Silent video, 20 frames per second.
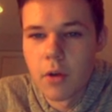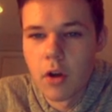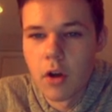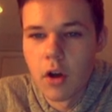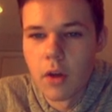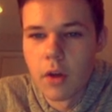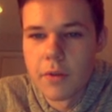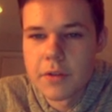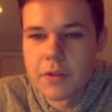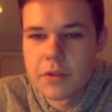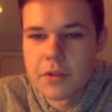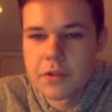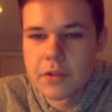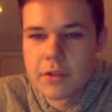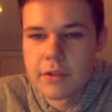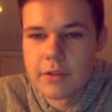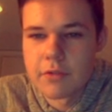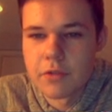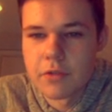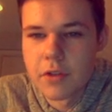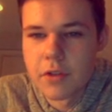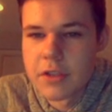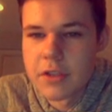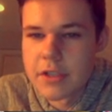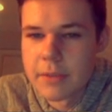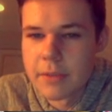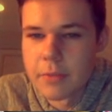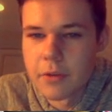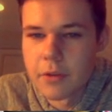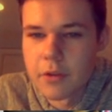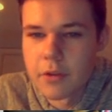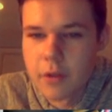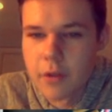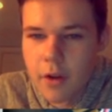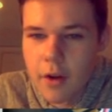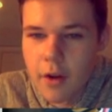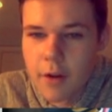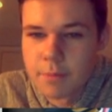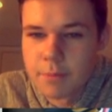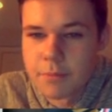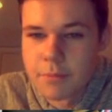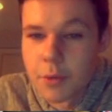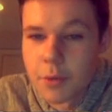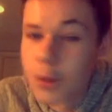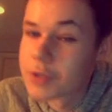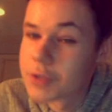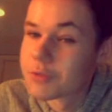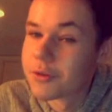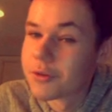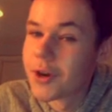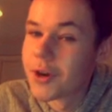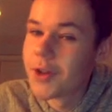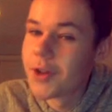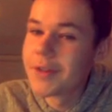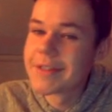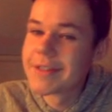Oh, this looks really similar. Looks really